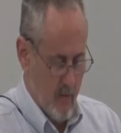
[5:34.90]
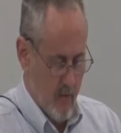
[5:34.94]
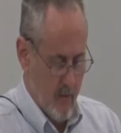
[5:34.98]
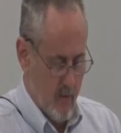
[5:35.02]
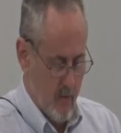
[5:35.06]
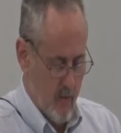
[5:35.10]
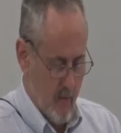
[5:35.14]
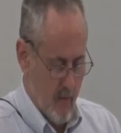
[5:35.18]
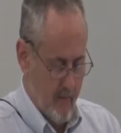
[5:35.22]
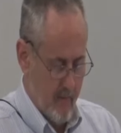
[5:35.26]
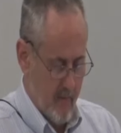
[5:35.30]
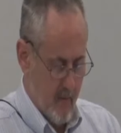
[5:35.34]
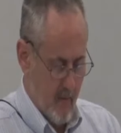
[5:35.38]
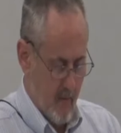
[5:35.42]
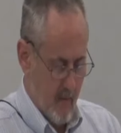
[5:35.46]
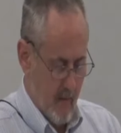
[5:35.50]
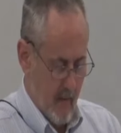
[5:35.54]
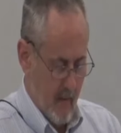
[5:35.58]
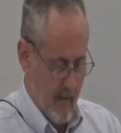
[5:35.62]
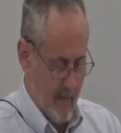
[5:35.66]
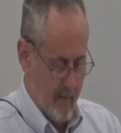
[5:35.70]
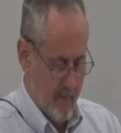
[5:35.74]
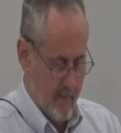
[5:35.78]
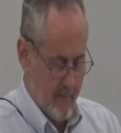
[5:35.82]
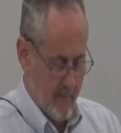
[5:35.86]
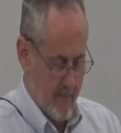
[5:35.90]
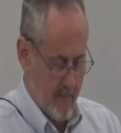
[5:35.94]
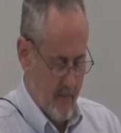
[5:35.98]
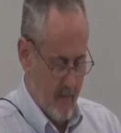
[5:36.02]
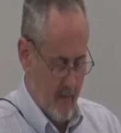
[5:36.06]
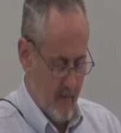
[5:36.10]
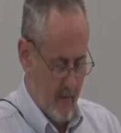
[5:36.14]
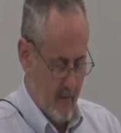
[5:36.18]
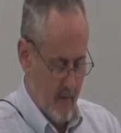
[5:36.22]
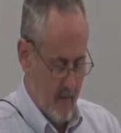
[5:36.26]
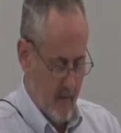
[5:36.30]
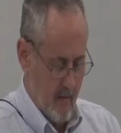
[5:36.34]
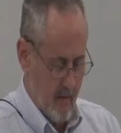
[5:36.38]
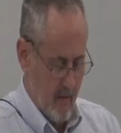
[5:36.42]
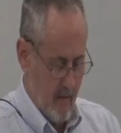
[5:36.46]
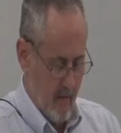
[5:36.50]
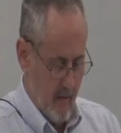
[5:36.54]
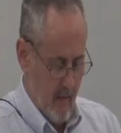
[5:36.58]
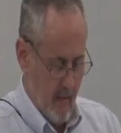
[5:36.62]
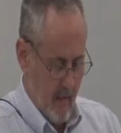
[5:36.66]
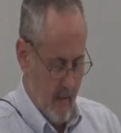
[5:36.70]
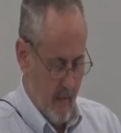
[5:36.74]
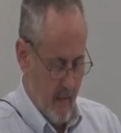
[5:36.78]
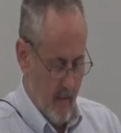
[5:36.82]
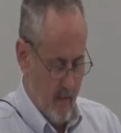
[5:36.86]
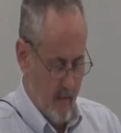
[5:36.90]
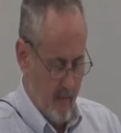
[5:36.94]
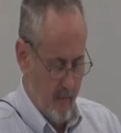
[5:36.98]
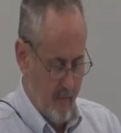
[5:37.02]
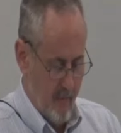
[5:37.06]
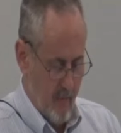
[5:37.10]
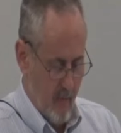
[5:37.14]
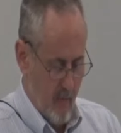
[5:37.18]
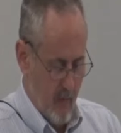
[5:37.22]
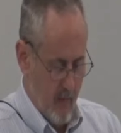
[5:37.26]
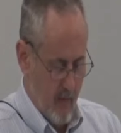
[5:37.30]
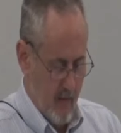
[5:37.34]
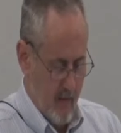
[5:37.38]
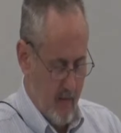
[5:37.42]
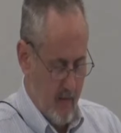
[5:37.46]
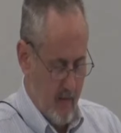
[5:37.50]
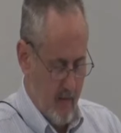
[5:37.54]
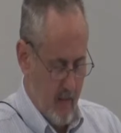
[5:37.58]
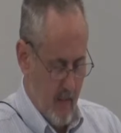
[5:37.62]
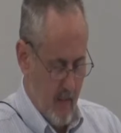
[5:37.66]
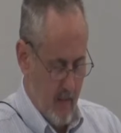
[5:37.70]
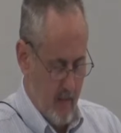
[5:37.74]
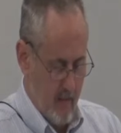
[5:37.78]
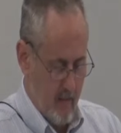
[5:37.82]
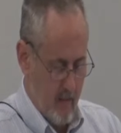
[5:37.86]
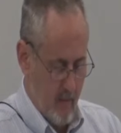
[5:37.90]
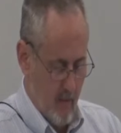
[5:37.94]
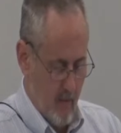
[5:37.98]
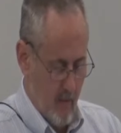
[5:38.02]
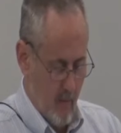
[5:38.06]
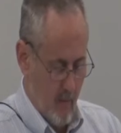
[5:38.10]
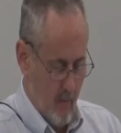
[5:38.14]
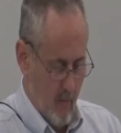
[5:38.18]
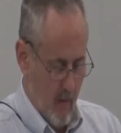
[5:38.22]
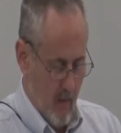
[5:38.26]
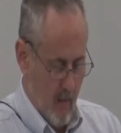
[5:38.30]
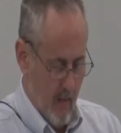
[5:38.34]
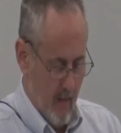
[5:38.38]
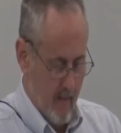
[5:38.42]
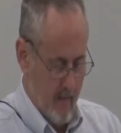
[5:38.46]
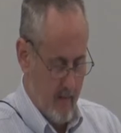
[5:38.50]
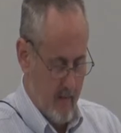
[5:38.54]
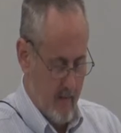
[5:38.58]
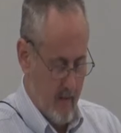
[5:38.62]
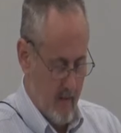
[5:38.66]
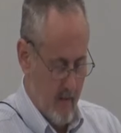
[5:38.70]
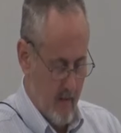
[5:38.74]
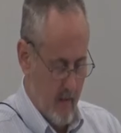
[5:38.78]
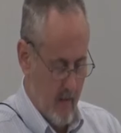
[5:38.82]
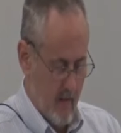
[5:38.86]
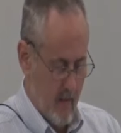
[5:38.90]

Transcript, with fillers: and trimmed their lamps. And the foolish said to the wise,